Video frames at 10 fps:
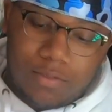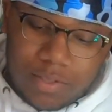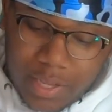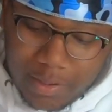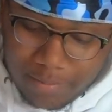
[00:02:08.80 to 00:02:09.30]

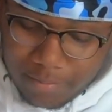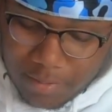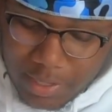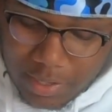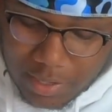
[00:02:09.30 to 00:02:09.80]
Damn,
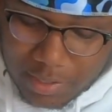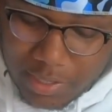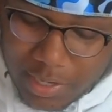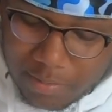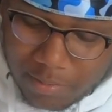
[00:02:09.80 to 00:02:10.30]
it
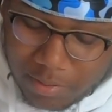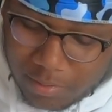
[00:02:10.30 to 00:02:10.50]
jammed.